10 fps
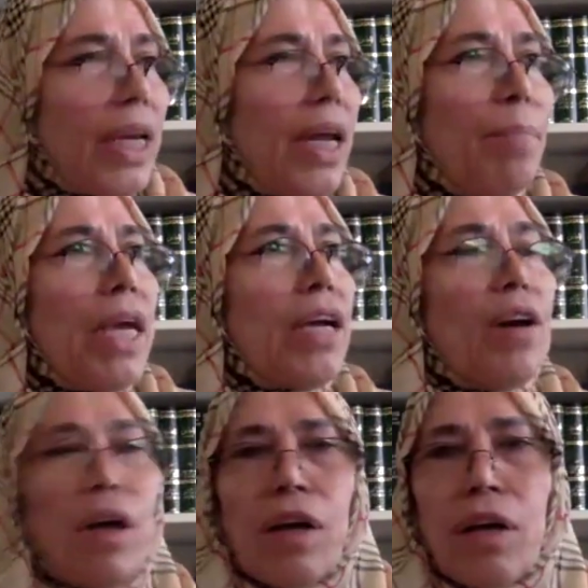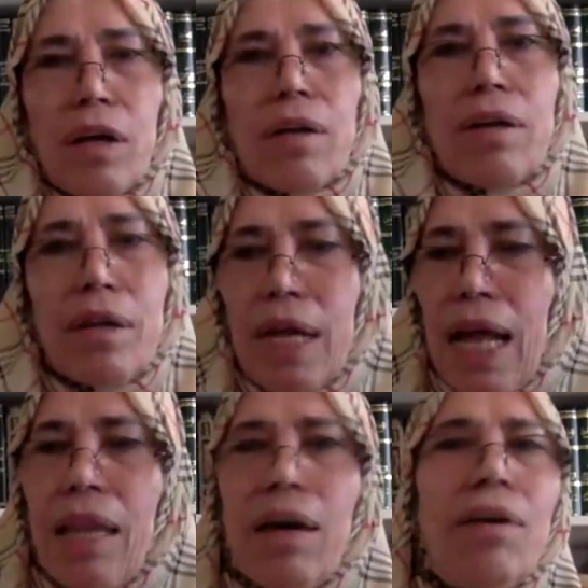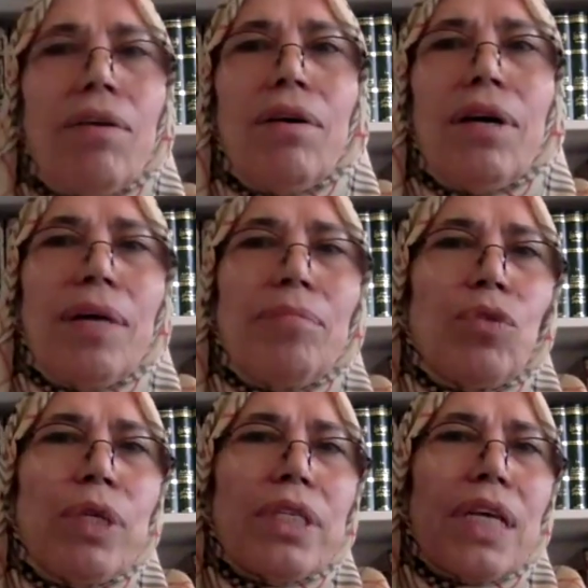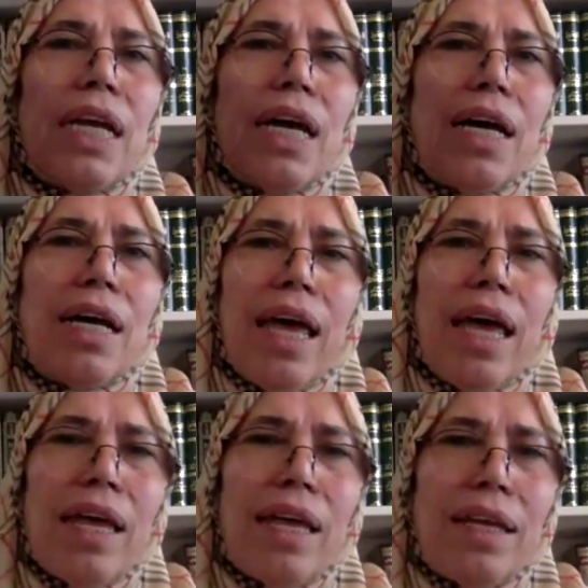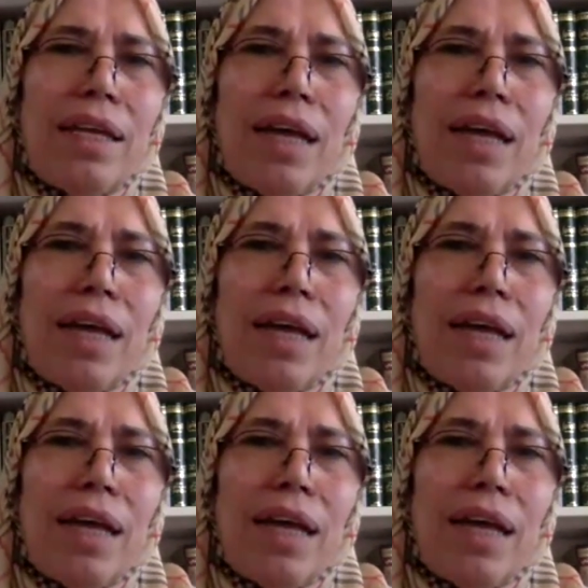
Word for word: cannot make, uh, uh, hello, I'm doing salah, hey,